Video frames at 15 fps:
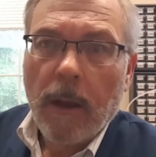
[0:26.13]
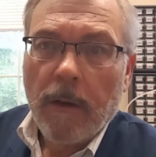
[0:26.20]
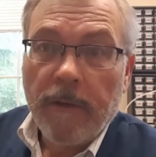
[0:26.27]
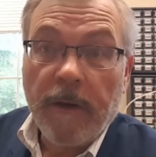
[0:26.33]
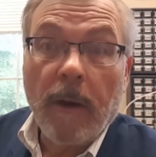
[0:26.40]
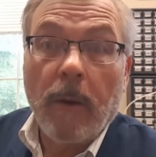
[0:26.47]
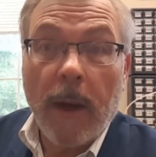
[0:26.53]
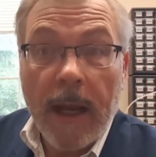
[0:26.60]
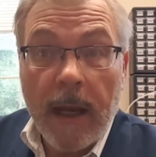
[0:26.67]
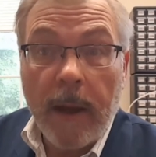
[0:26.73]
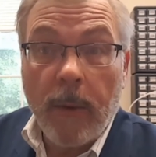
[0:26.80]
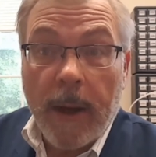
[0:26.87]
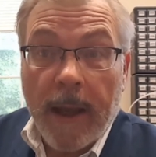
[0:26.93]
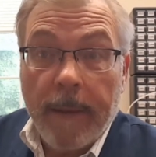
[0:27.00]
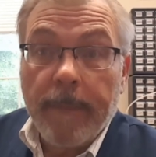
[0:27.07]
So
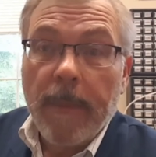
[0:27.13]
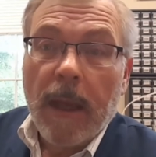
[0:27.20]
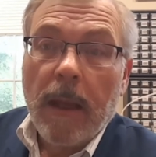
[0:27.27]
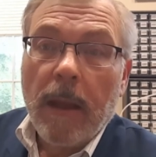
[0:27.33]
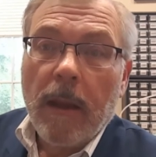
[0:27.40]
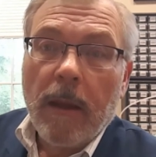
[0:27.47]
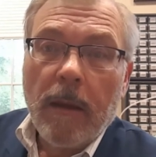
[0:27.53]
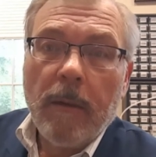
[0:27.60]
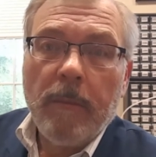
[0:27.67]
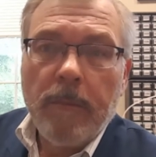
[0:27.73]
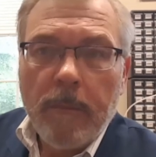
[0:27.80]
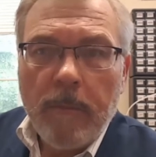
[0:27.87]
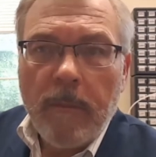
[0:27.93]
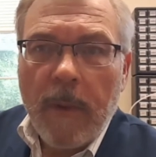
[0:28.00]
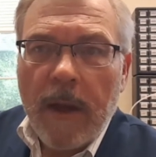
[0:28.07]
anyway,
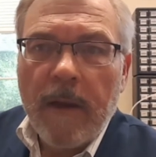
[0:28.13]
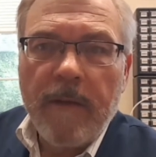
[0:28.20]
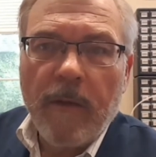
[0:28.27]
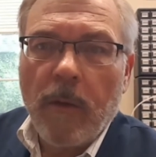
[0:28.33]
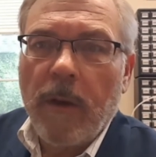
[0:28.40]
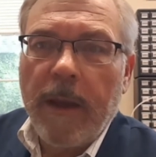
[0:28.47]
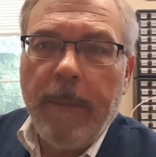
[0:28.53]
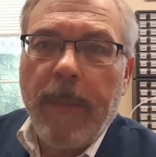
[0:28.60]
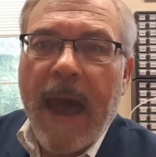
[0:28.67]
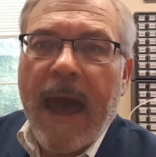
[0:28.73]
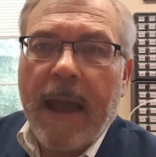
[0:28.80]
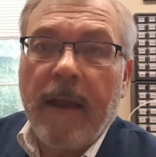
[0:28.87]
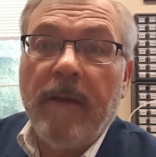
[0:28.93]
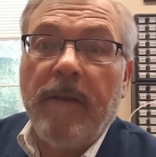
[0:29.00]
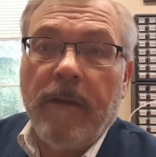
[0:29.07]
as early
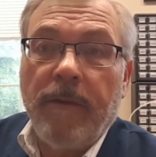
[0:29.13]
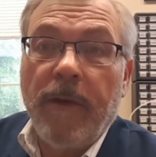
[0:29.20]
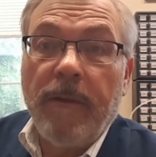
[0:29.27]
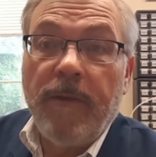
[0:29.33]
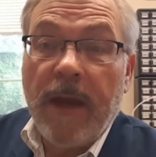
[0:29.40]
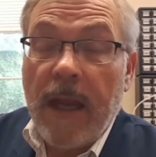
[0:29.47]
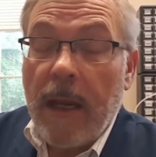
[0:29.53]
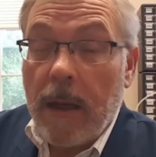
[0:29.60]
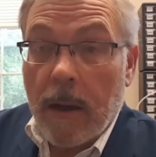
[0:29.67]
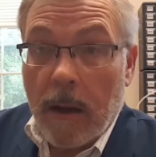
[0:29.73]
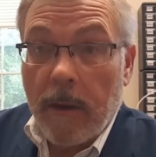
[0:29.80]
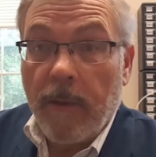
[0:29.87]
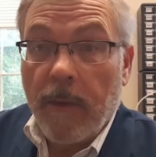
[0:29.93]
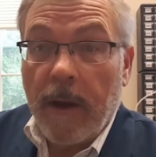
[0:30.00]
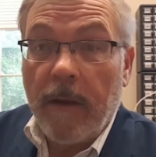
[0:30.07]
back as the
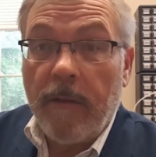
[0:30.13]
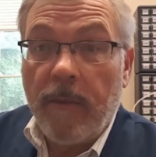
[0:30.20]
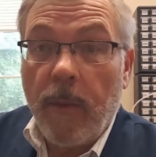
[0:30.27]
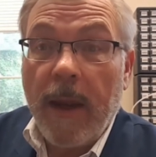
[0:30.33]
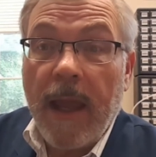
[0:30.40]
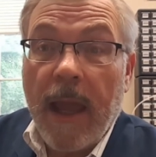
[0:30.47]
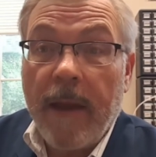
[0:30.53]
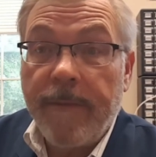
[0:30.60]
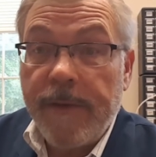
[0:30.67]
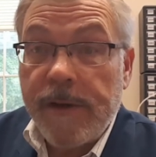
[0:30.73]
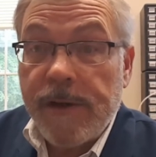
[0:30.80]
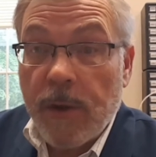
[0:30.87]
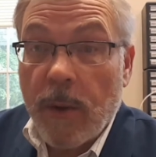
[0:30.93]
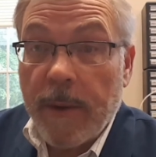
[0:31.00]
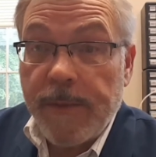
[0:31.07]
1500s, we have
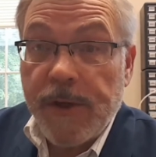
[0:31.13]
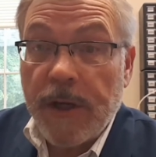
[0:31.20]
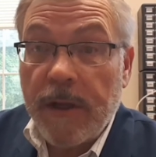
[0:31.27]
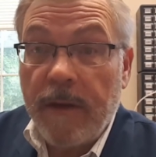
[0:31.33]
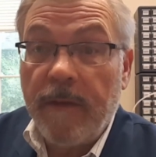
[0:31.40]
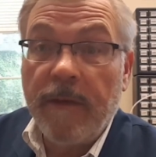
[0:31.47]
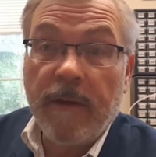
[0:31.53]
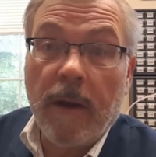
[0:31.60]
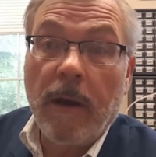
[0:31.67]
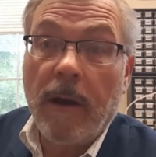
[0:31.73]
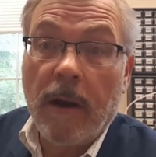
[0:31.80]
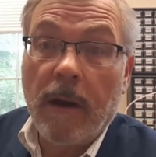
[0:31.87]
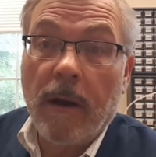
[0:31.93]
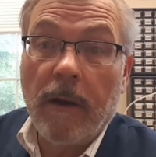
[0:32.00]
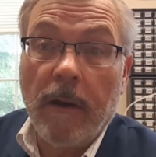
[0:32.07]
descriptions
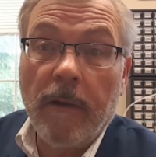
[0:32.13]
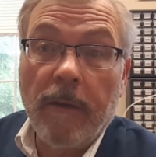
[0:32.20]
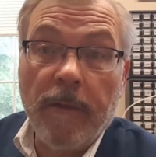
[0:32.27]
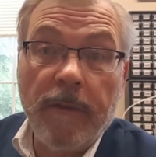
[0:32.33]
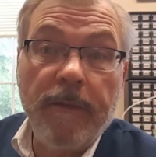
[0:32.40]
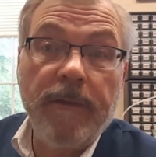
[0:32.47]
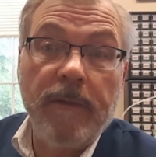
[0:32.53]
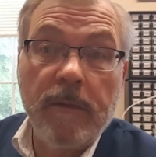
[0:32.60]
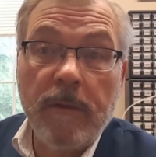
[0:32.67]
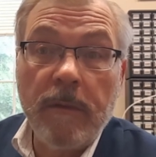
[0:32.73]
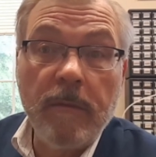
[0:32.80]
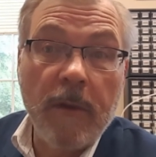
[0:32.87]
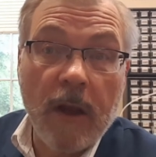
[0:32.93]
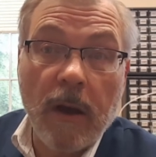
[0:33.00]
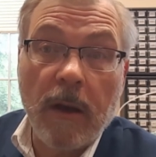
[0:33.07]
of
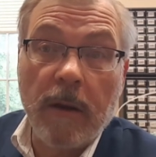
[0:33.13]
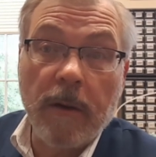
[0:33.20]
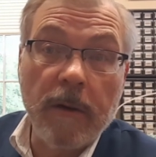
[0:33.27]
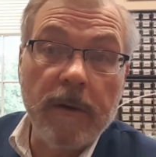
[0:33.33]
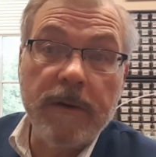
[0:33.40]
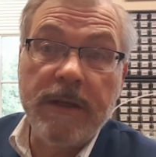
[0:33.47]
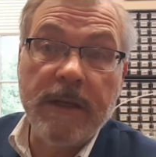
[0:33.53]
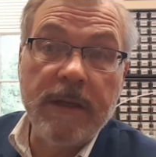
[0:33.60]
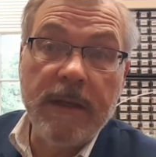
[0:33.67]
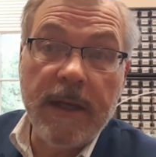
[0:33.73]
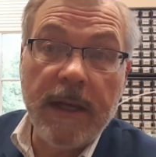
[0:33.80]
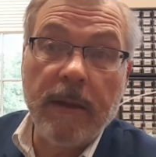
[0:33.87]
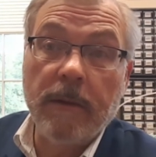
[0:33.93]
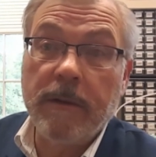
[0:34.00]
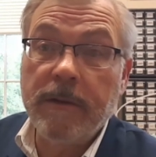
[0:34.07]
cutters and
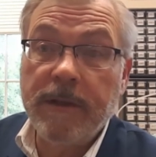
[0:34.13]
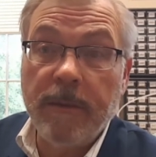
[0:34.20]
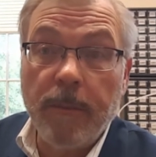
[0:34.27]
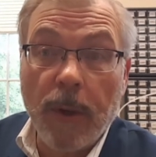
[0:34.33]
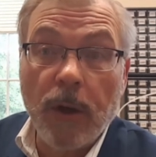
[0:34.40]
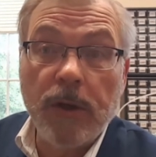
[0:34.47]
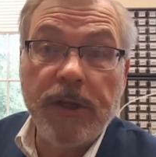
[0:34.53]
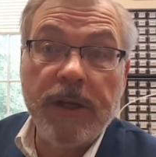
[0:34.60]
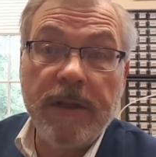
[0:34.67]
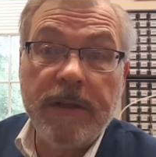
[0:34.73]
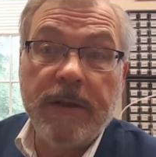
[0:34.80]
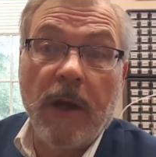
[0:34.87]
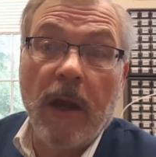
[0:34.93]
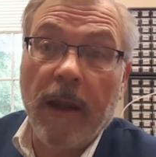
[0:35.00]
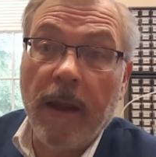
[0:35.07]
dealers and merchants
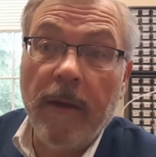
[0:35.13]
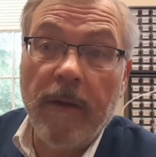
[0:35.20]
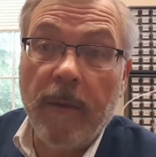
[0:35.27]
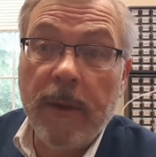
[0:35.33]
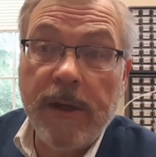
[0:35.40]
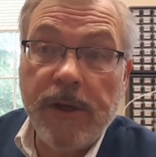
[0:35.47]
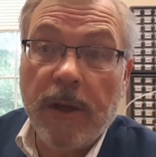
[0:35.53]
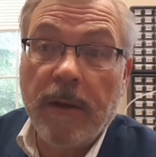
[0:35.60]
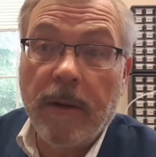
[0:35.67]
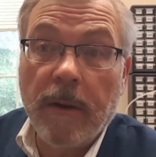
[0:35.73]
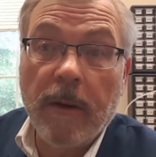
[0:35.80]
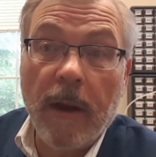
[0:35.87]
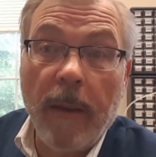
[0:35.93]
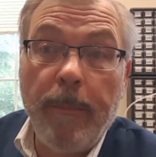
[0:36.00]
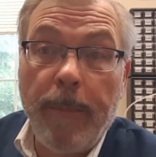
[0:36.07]
talking to each
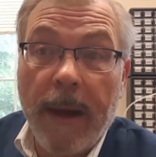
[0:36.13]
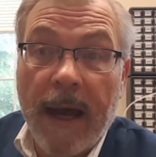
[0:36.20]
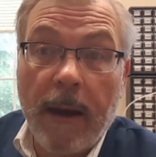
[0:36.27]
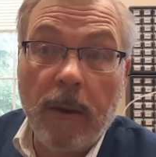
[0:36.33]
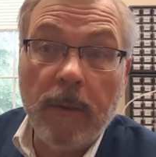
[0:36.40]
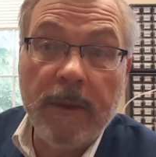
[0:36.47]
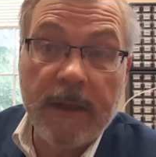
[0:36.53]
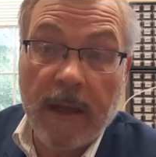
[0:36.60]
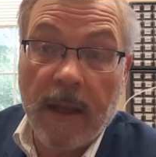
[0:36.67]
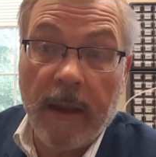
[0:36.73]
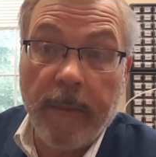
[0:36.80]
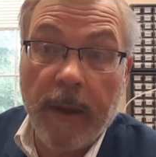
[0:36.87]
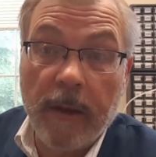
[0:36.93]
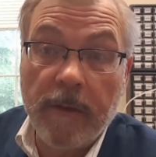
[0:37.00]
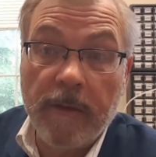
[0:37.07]
other about
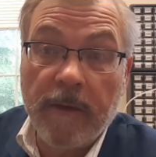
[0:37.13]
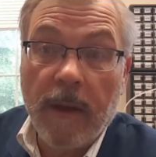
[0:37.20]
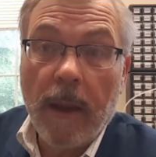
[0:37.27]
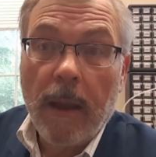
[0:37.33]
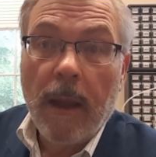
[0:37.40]
diamonds.